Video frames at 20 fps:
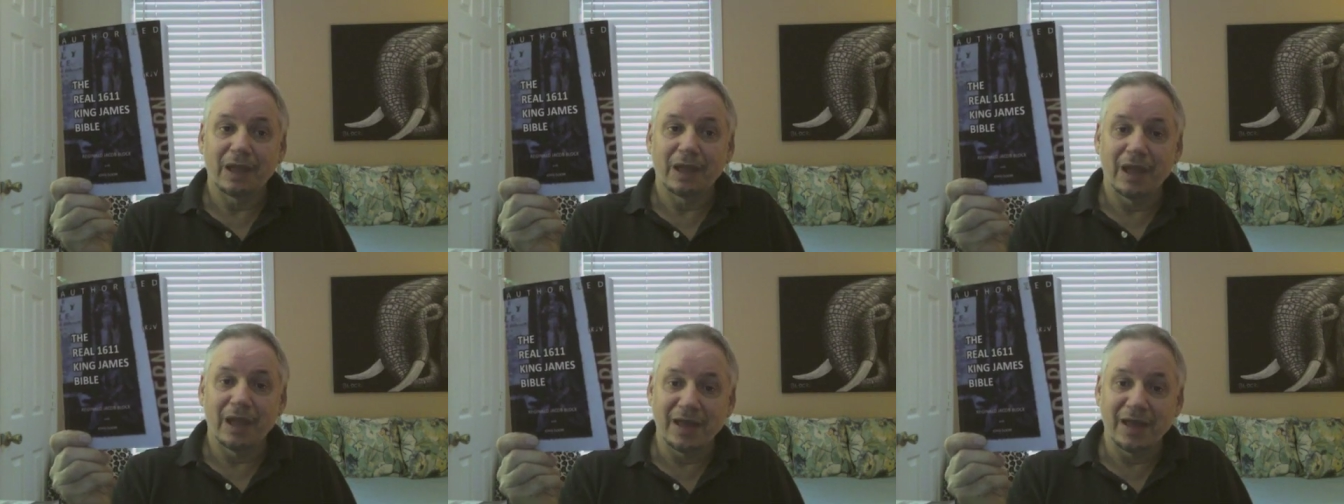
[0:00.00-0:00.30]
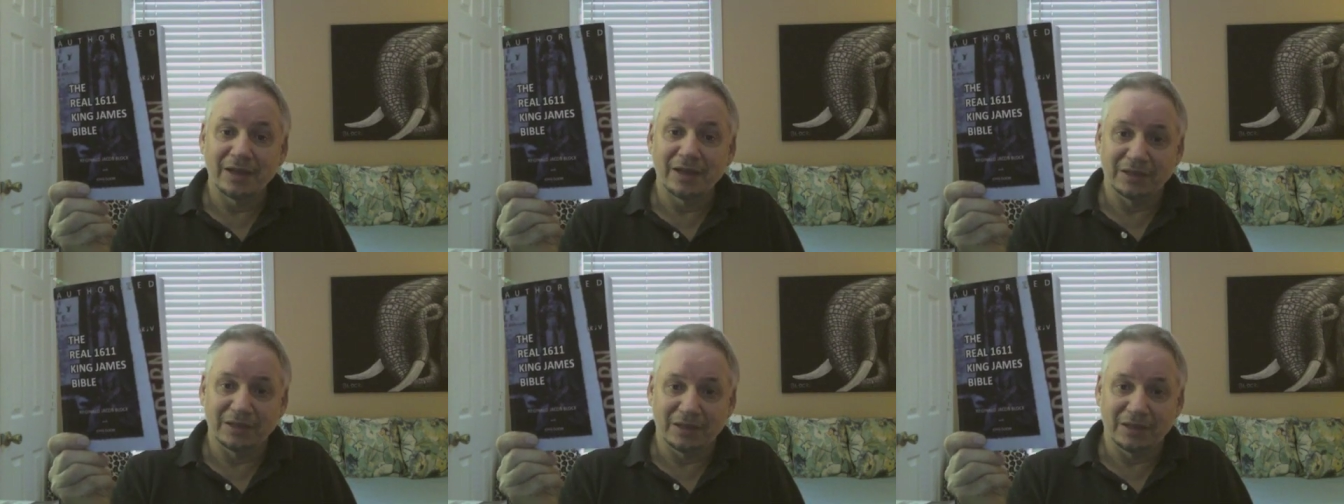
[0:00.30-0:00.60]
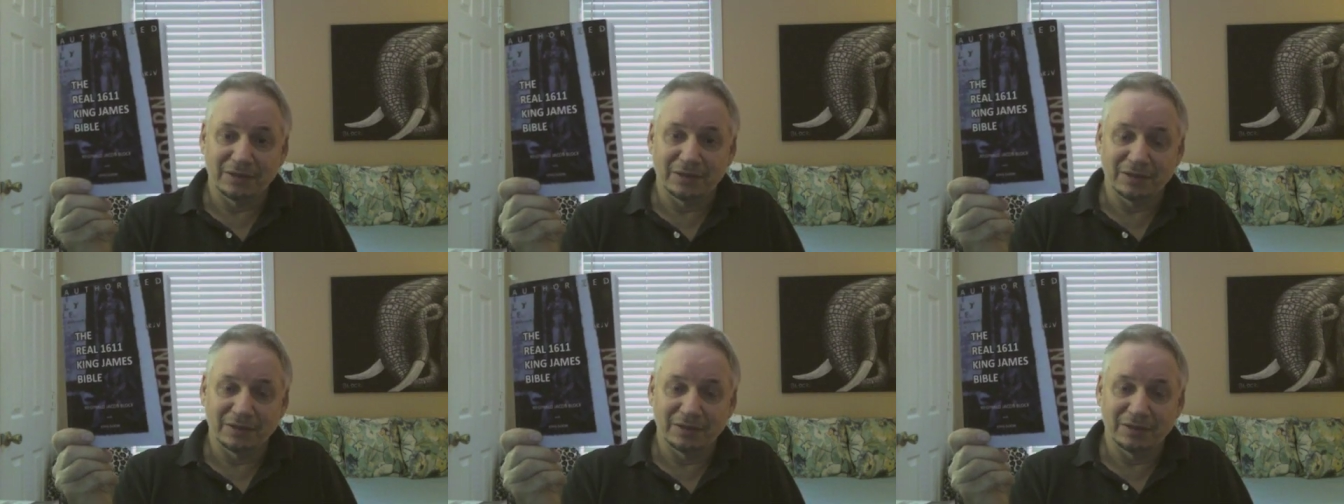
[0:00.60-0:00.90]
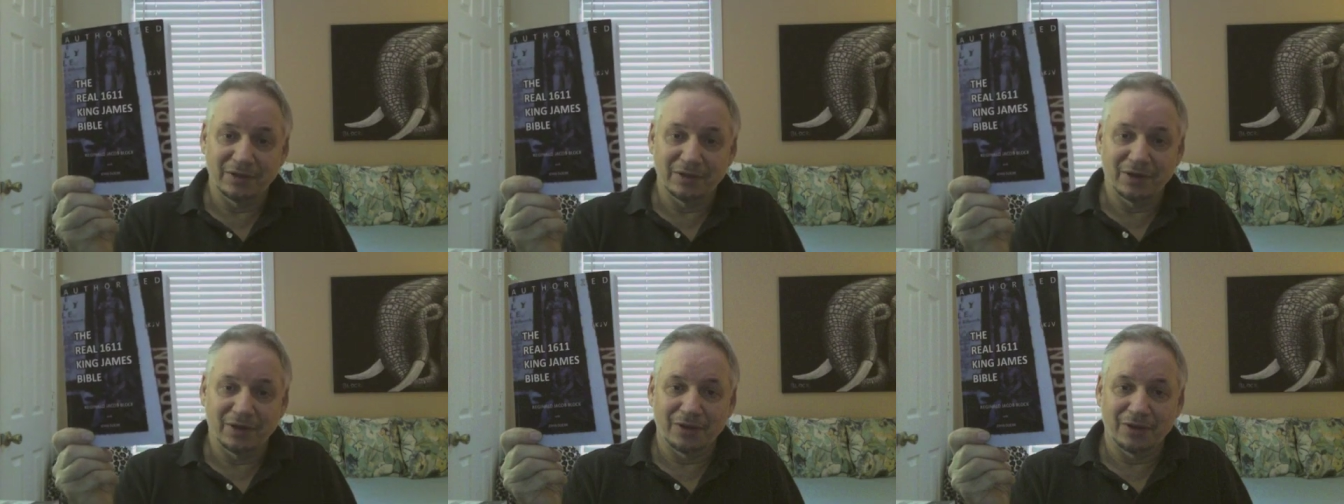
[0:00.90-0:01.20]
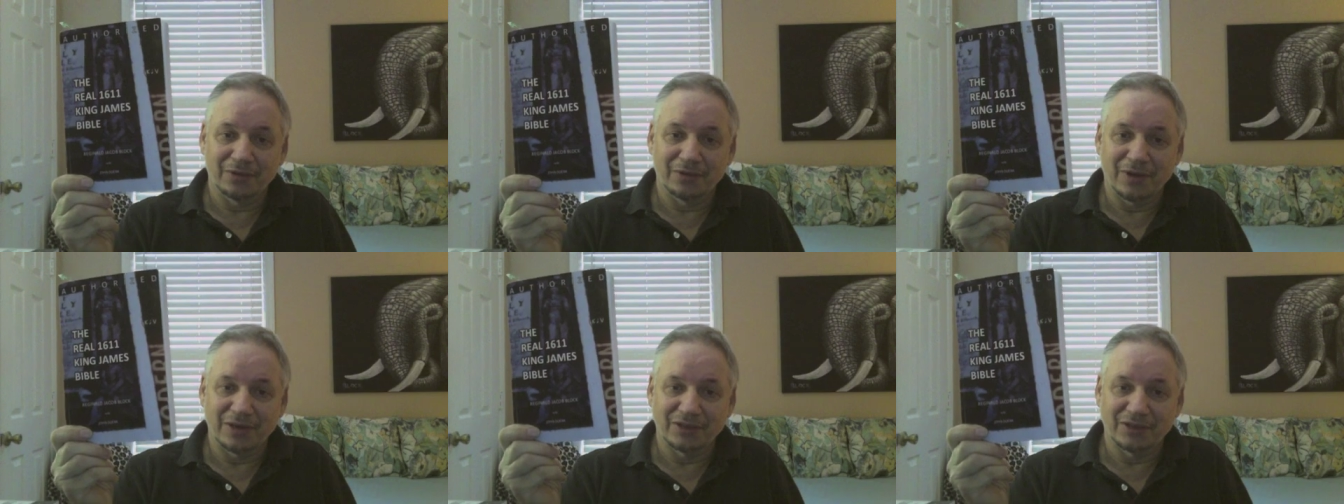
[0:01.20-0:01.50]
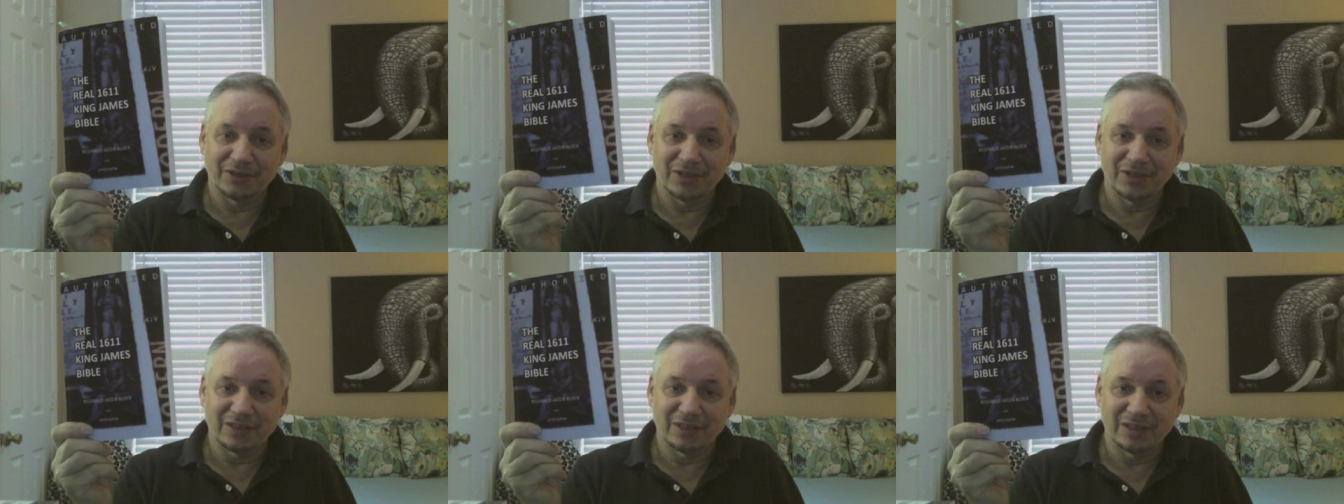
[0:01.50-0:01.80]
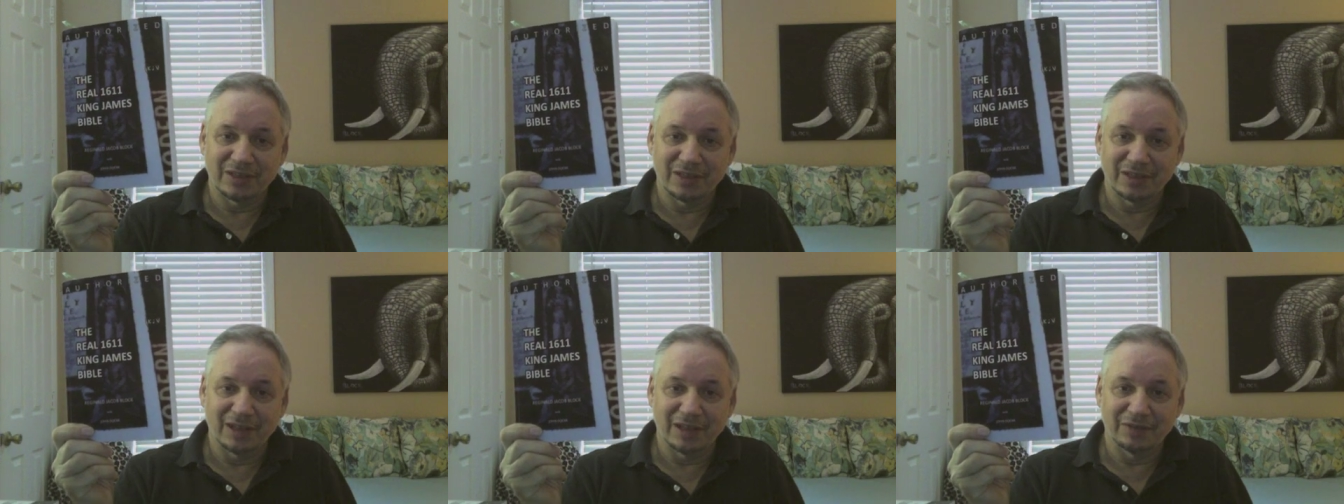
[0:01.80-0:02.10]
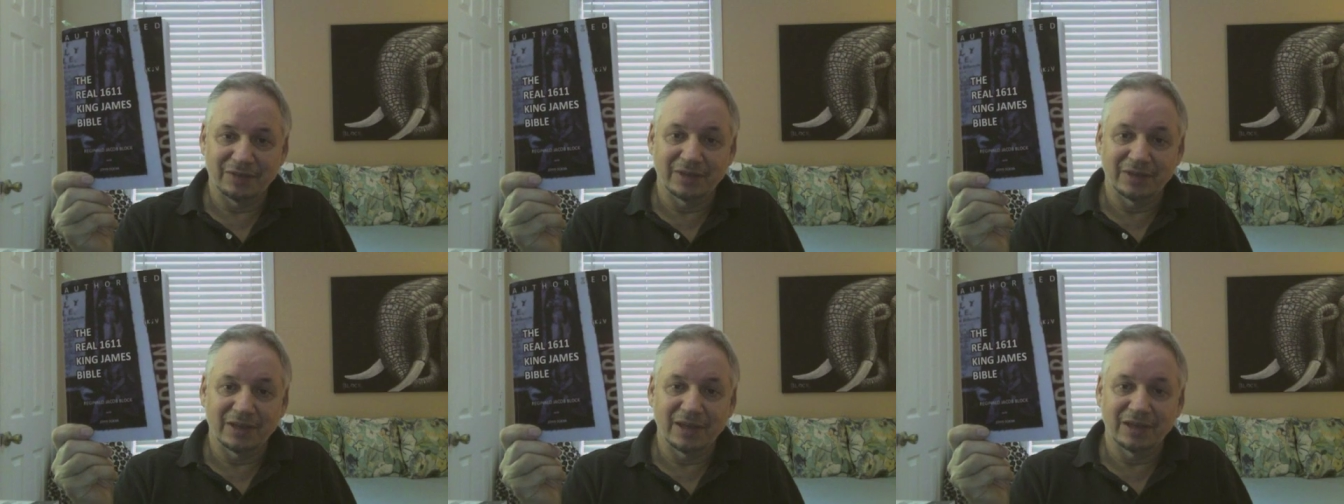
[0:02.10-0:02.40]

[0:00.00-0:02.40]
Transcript: edited the authorized 1611